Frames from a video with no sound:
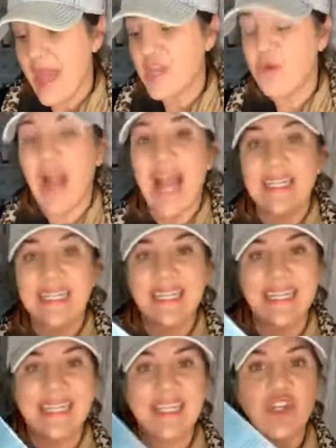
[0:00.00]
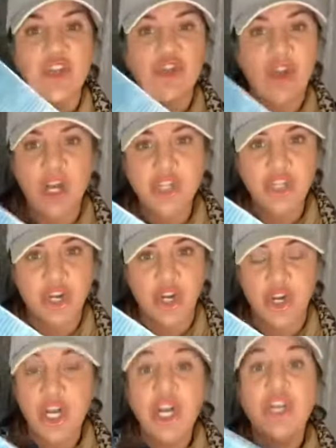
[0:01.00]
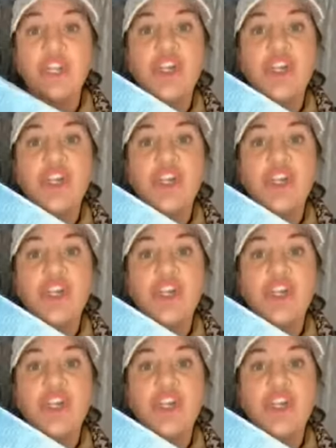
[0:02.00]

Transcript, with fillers: guys, this is structured to